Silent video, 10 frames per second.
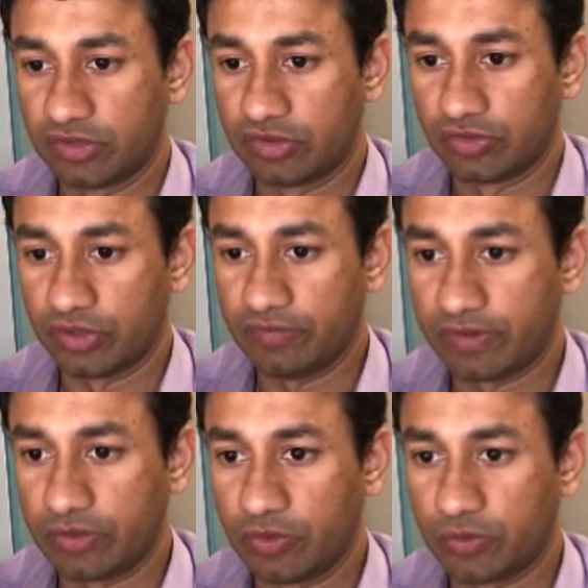So if
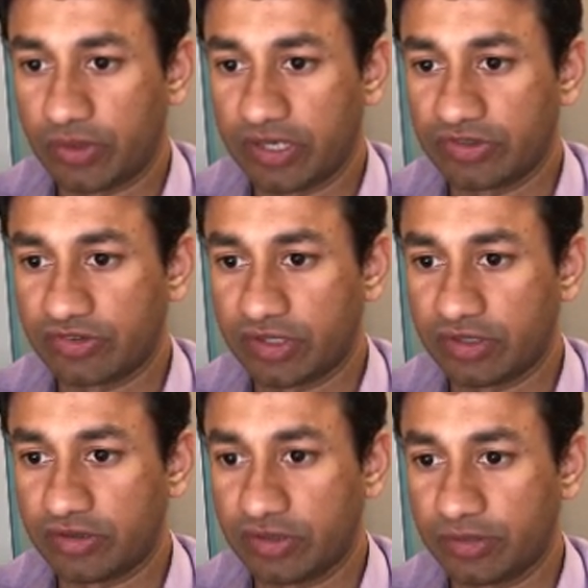I go to index
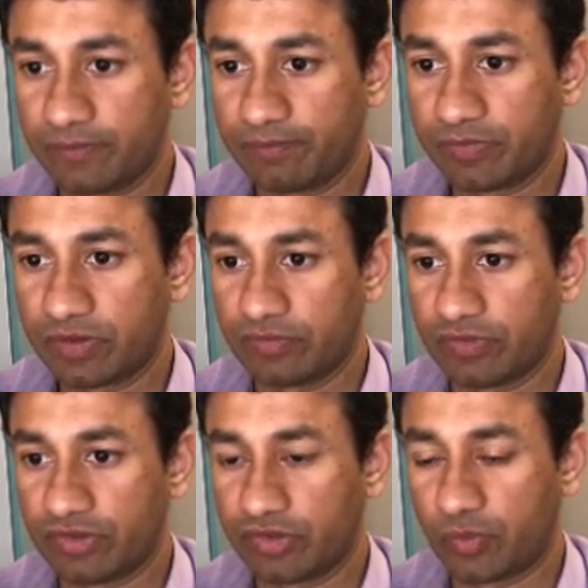ten here,
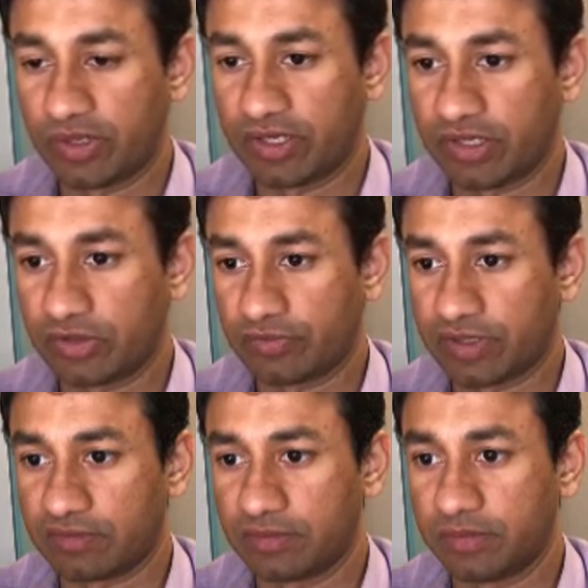which is twenty-ninth of
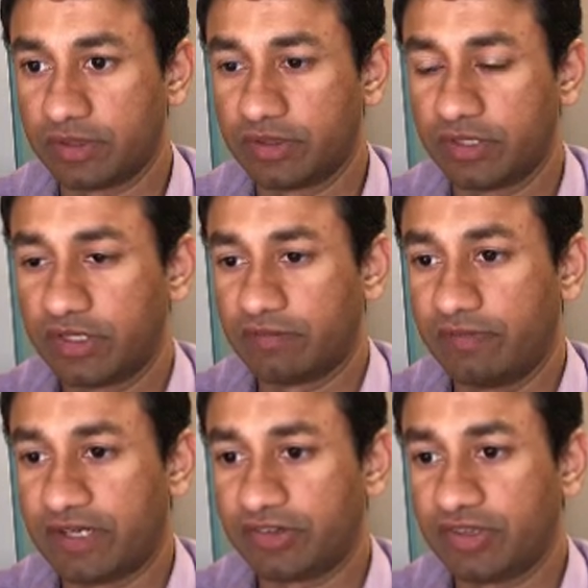November,
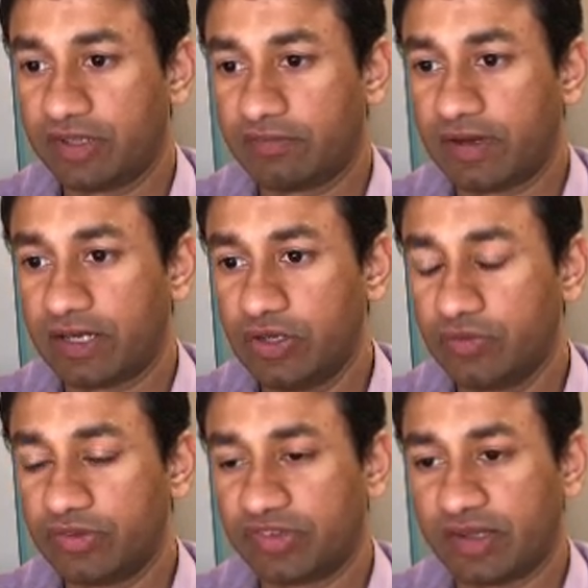we can see the
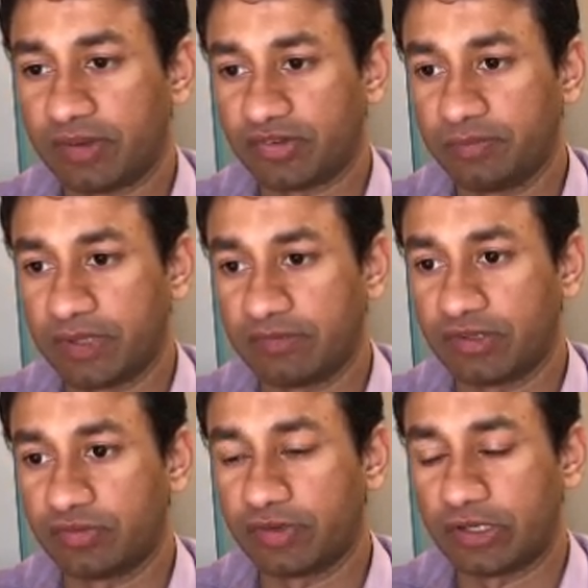value same as the
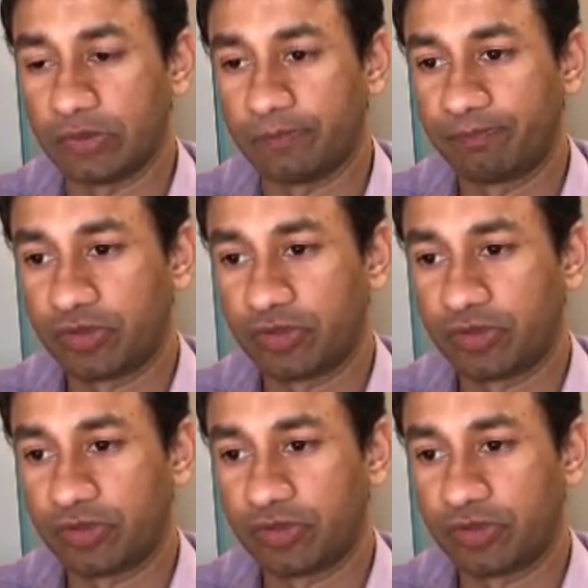previous value.